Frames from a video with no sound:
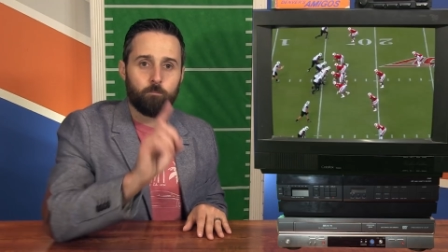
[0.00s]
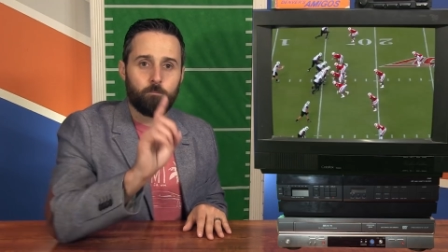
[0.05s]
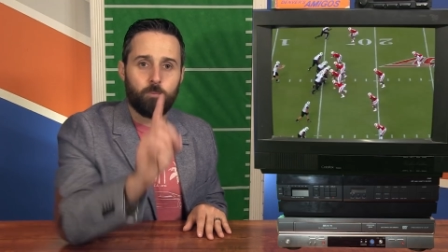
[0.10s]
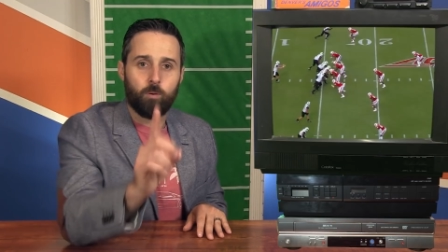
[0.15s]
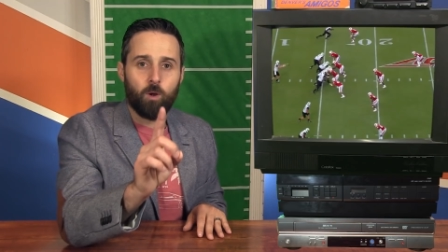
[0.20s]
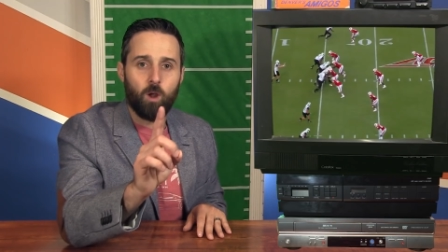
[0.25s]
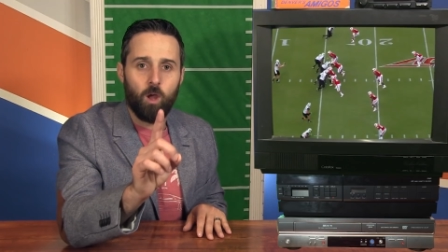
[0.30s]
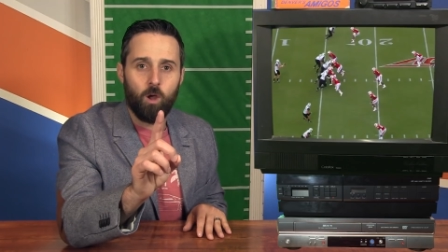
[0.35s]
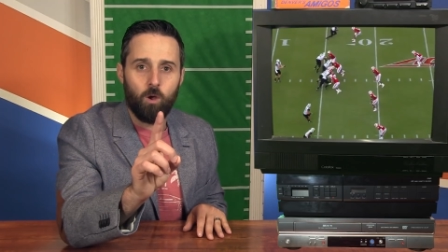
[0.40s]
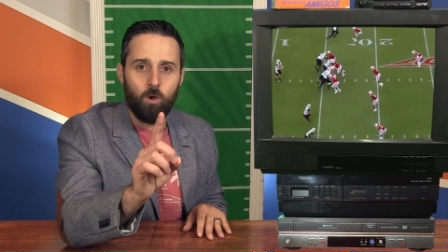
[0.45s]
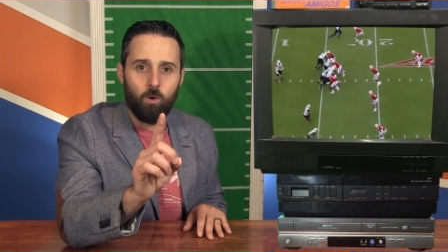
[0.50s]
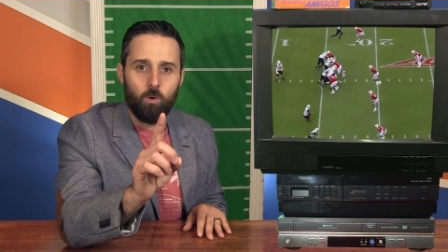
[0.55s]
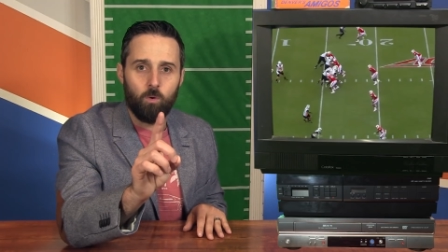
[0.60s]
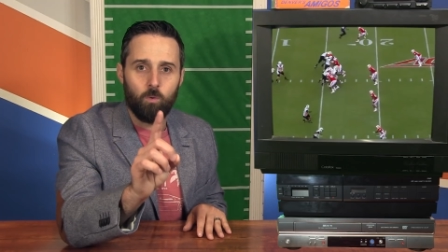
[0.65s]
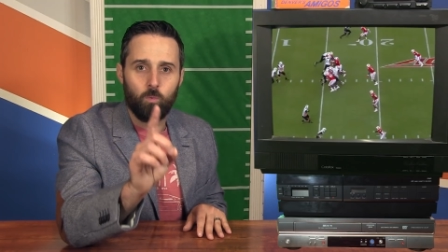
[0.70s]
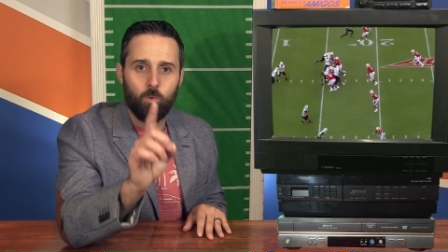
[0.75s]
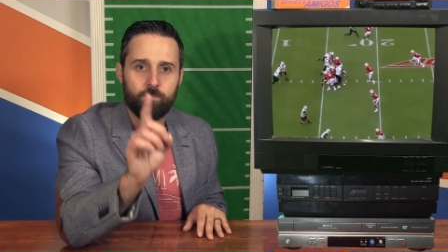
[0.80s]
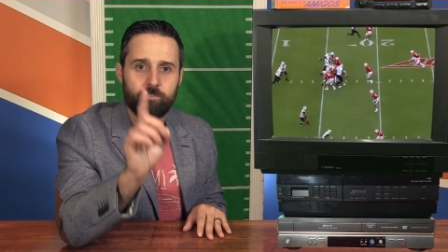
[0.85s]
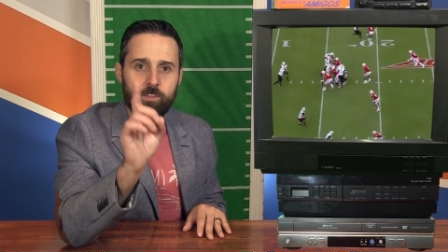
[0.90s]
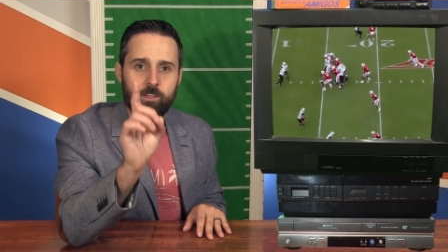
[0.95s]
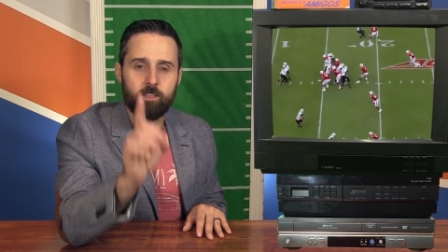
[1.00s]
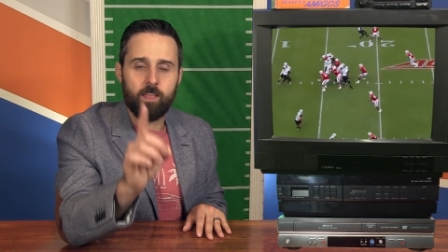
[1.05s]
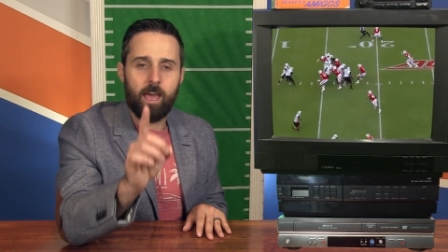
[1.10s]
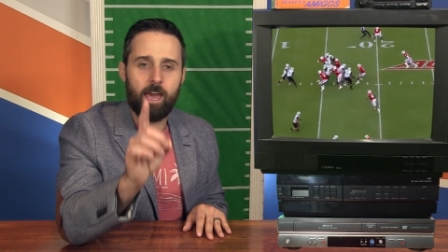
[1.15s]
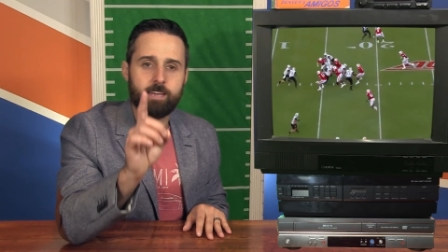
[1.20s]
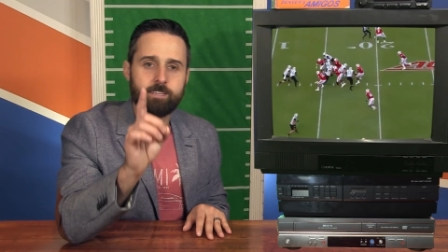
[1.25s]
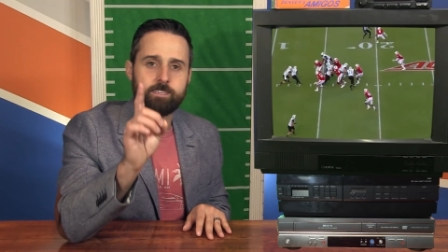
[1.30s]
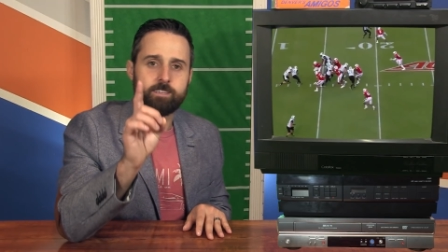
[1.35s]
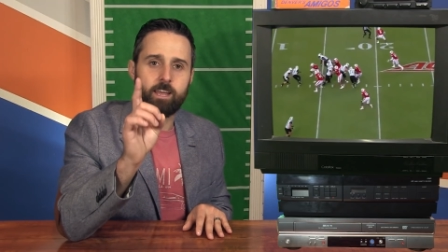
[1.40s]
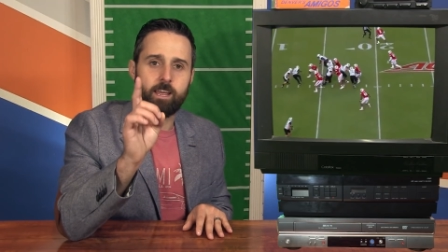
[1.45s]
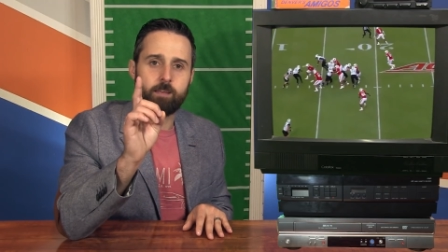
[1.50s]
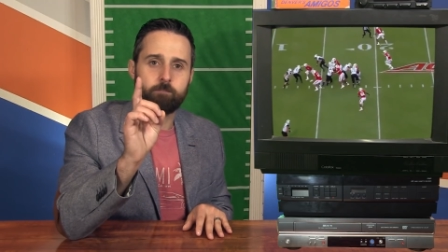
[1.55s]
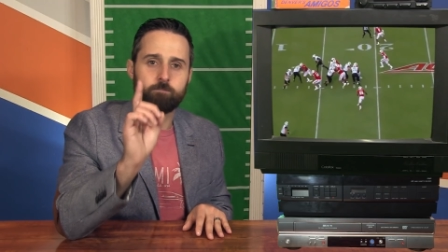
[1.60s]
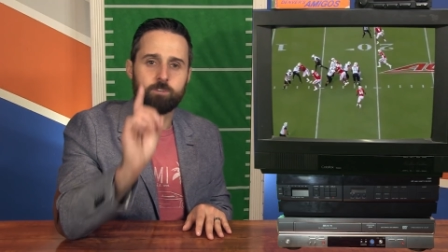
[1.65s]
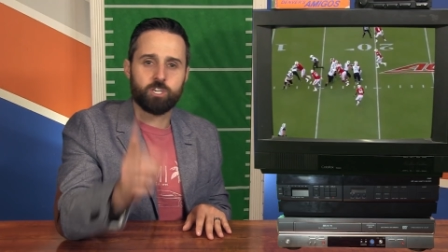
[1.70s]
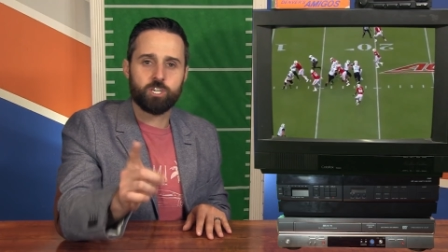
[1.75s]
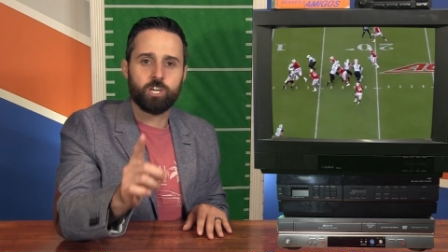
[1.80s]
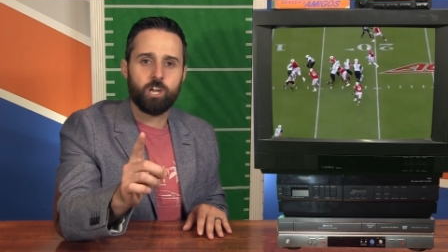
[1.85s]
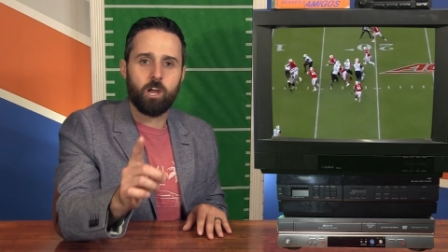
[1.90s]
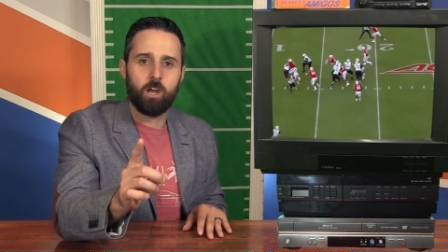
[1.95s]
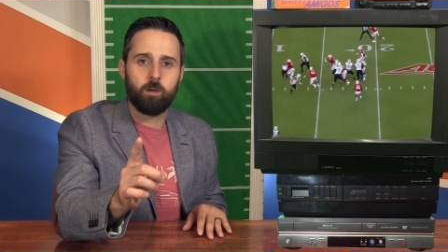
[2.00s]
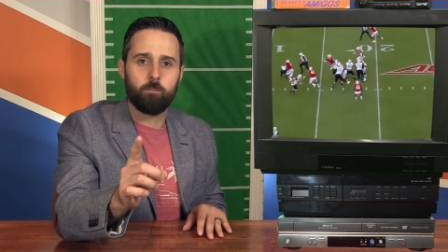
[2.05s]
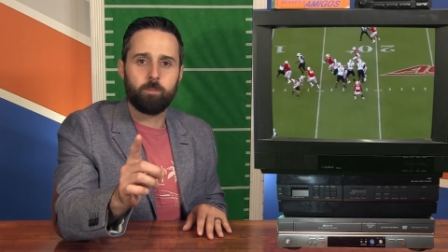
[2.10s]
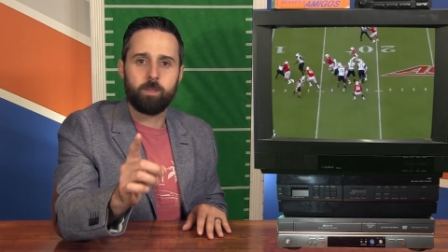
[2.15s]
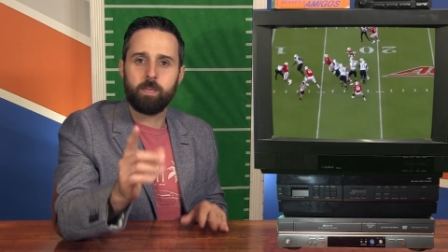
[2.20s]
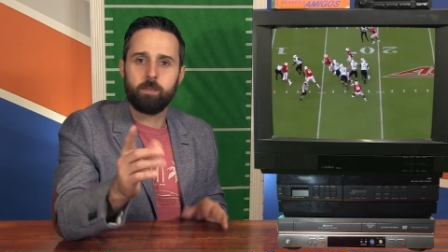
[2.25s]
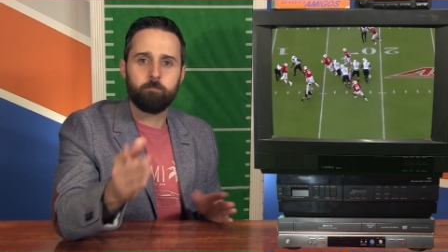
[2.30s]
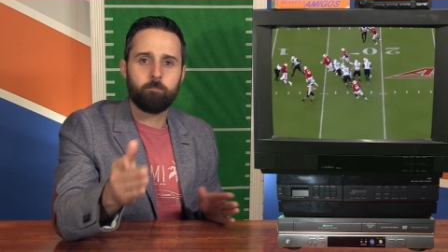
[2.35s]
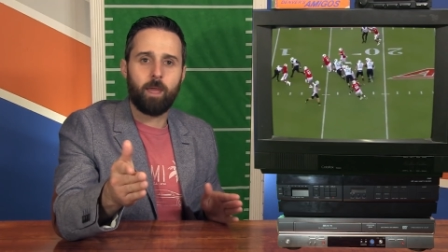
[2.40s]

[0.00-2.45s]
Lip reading: Pro: with the last name Chubb, he